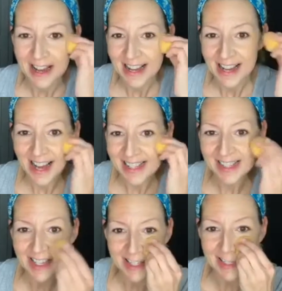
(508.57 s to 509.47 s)
Hi,
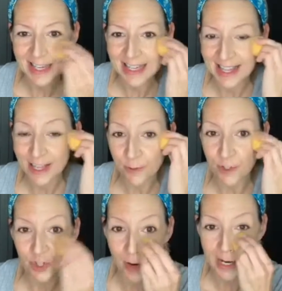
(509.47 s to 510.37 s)
Cece. Thanks for
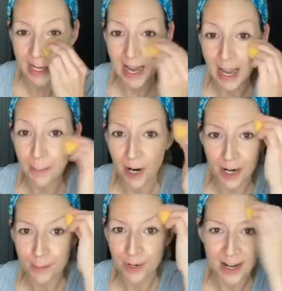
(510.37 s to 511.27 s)
joining. Hi,
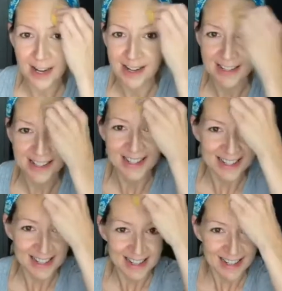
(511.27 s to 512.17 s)
Barbara.
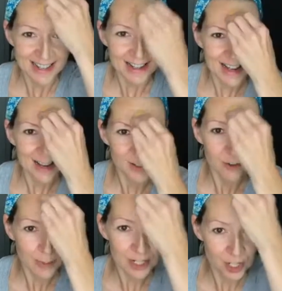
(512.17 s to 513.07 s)
How's
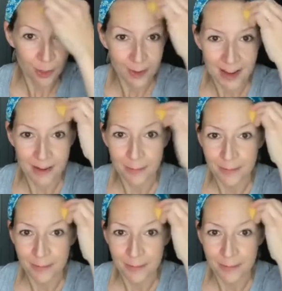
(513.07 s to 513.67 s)
everybody doing?